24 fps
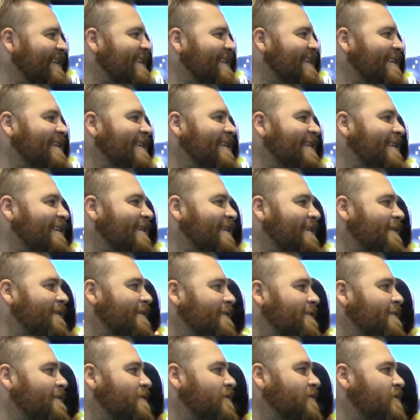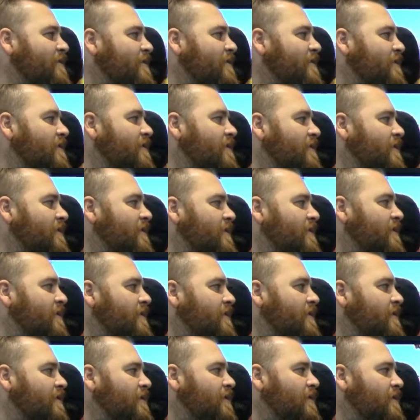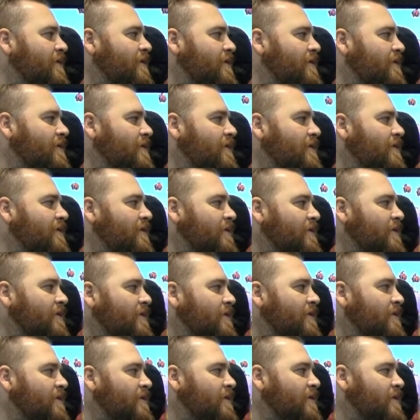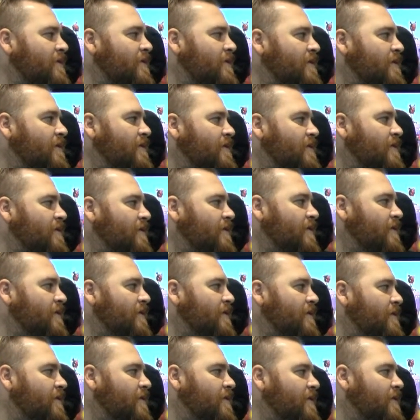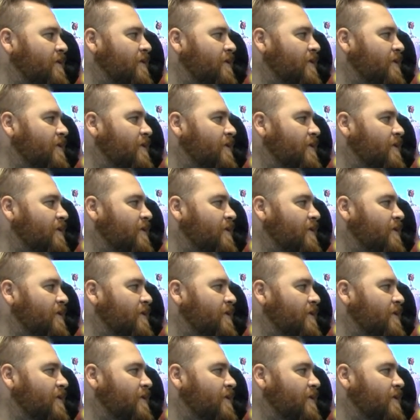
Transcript: [no speech]